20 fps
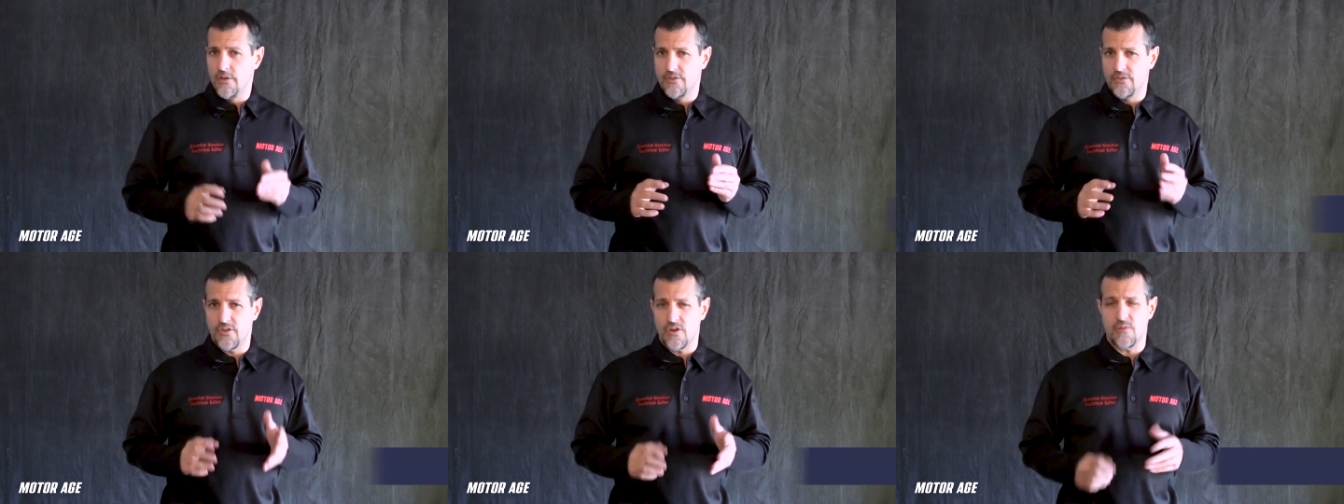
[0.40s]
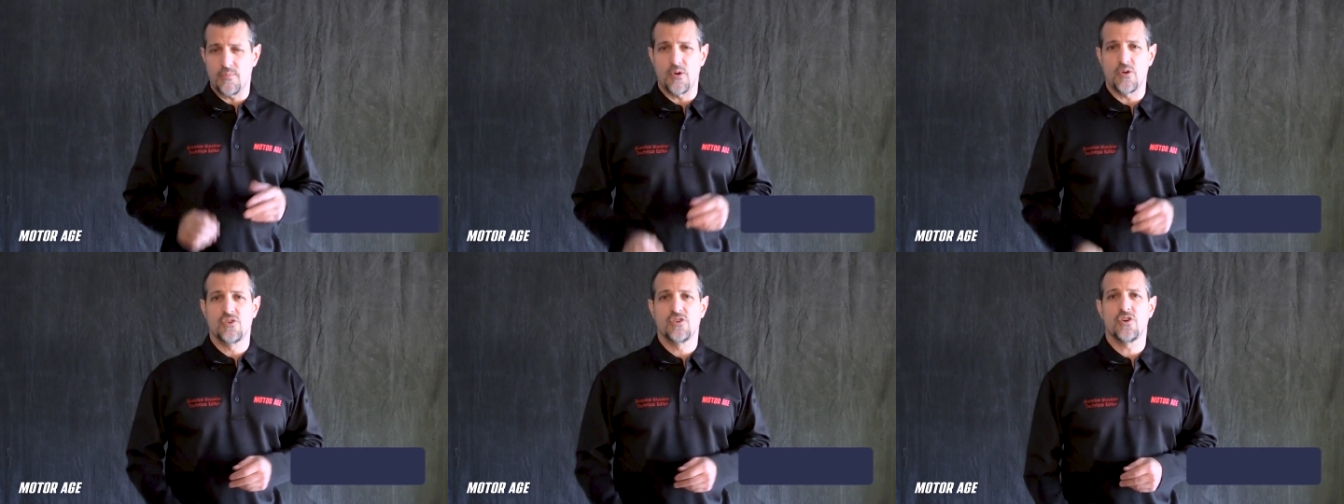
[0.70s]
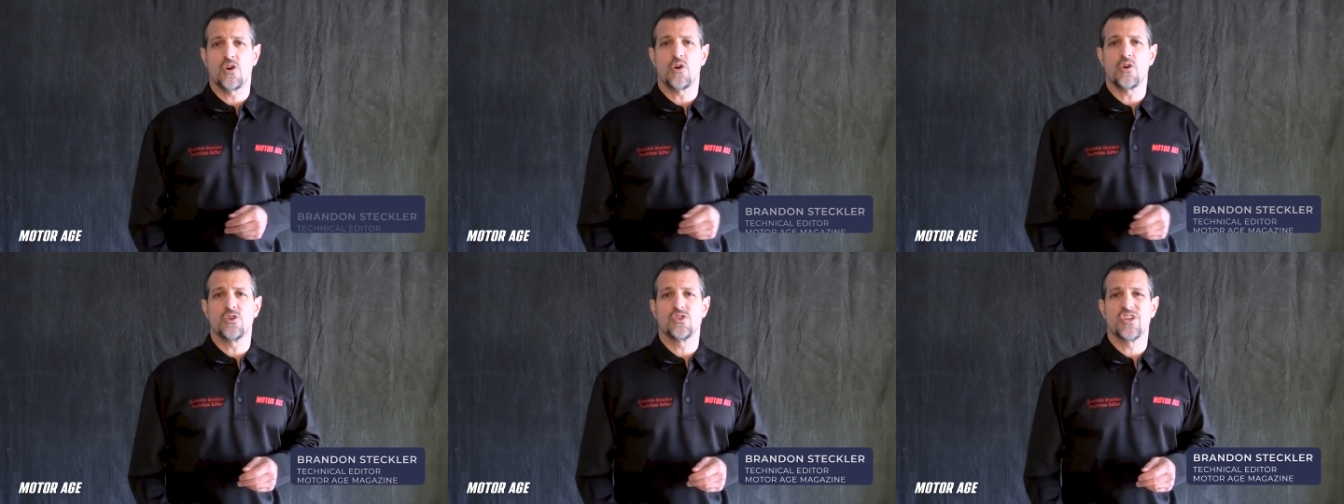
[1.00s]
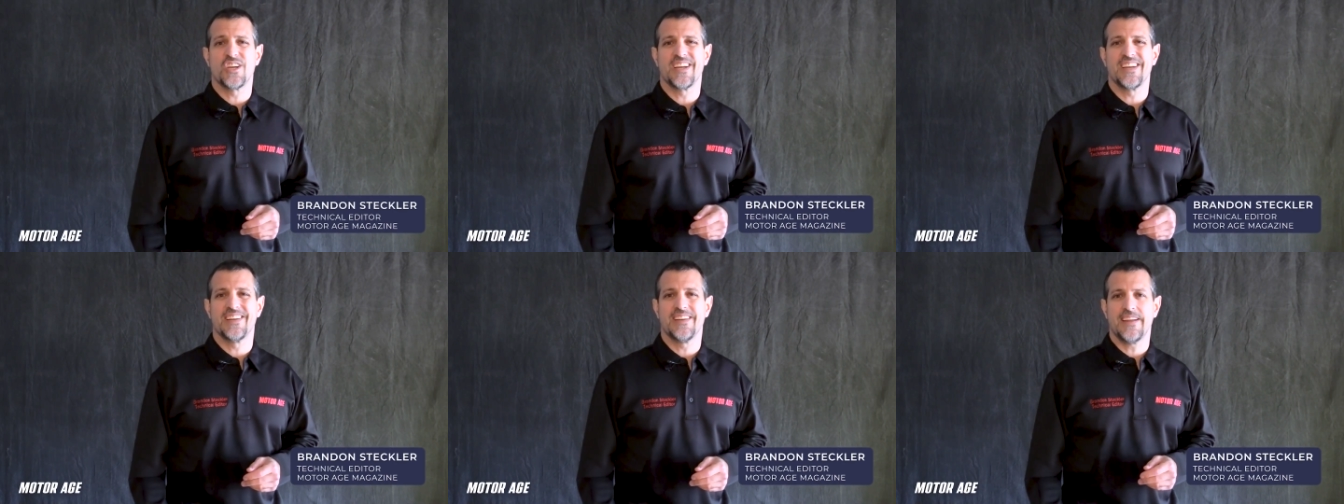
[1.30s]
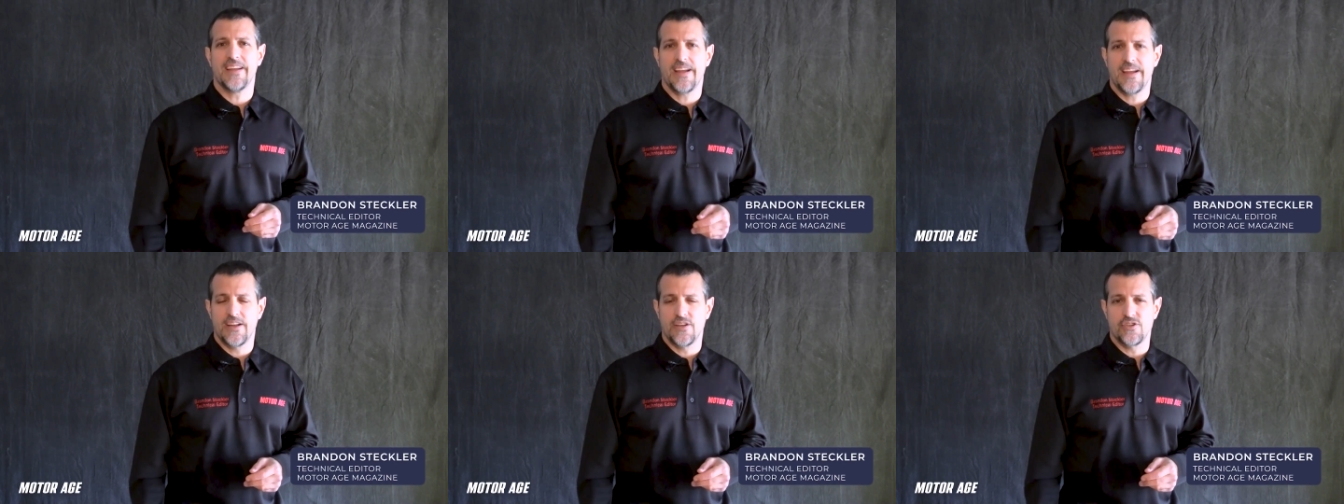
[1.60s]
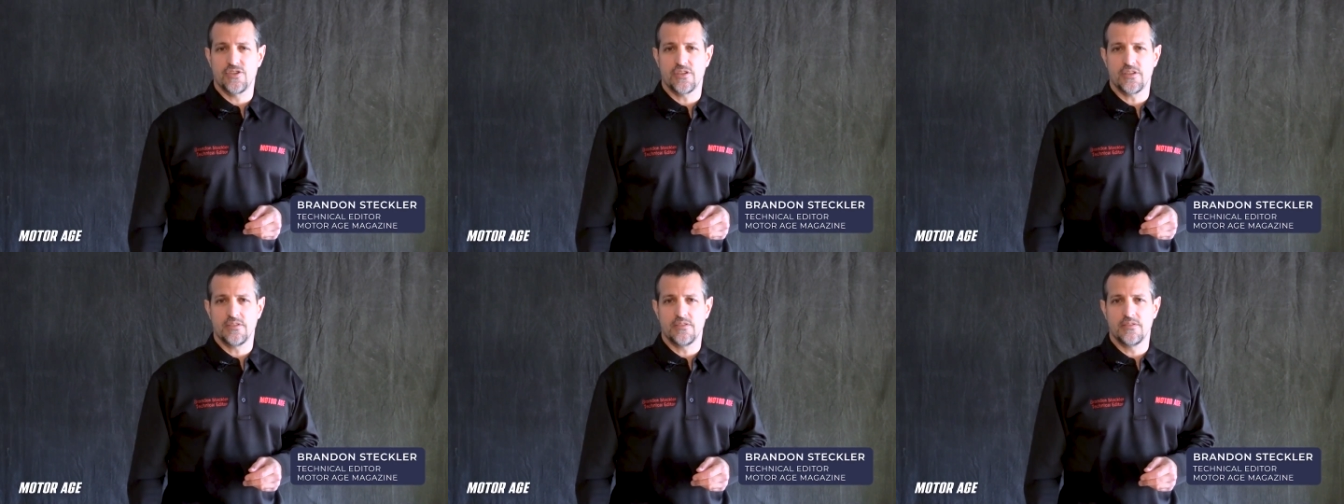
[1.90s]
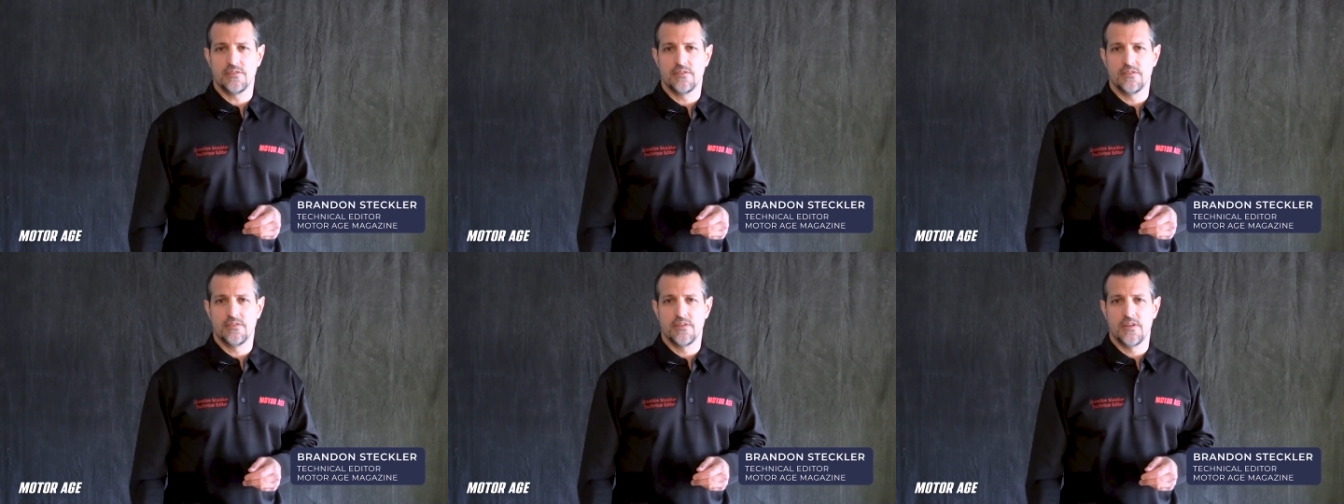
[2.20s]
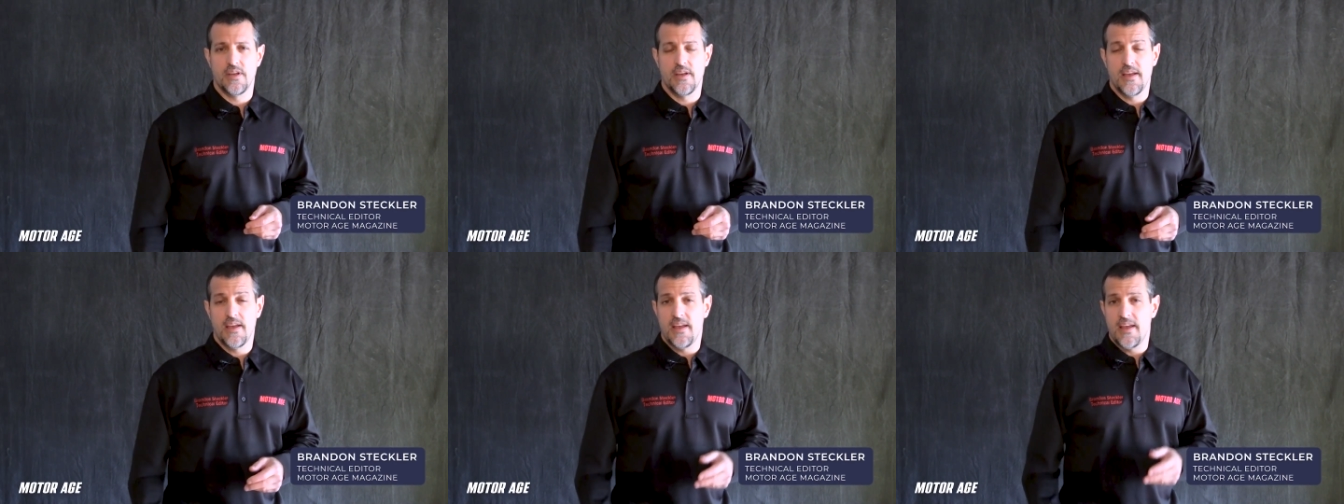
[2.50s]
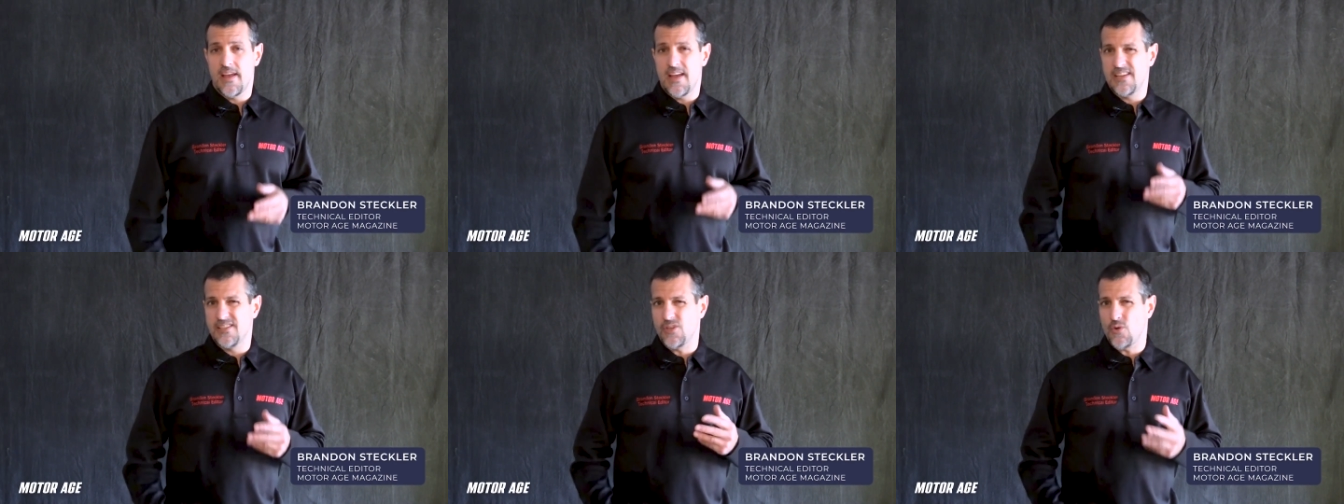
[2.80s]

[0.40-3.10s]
Turbocharging an engine is